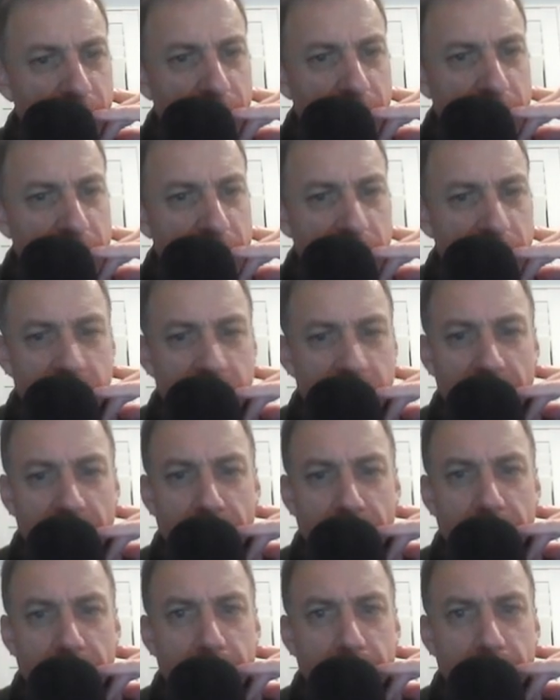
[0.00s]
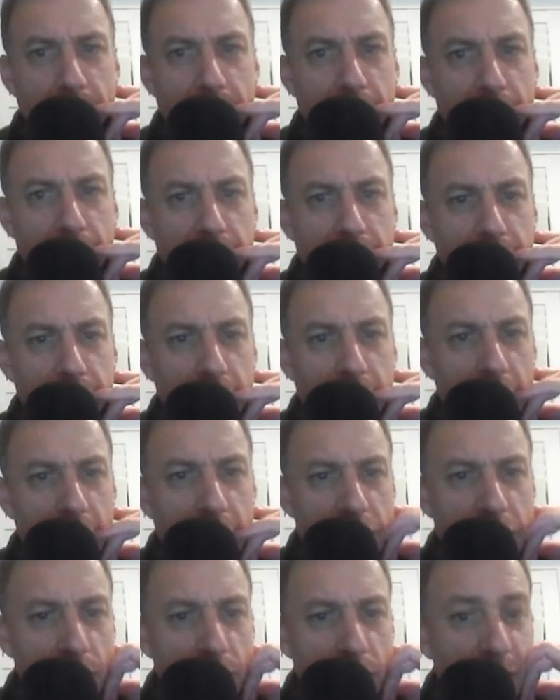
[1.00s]
73, opponent goes
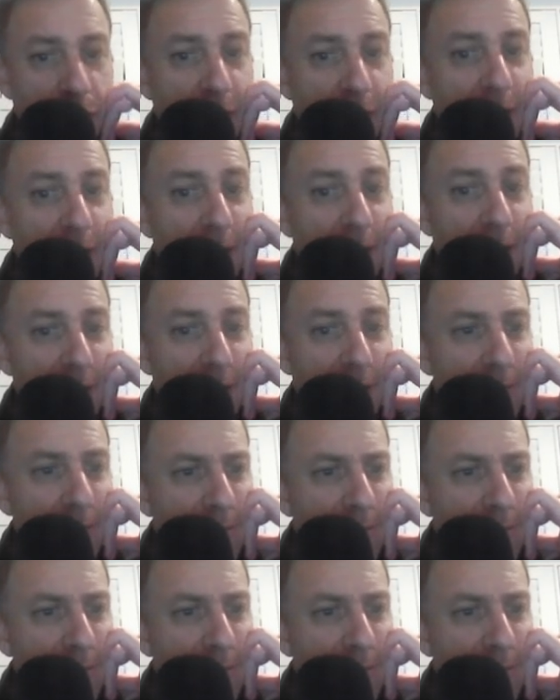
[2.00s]
with Gov.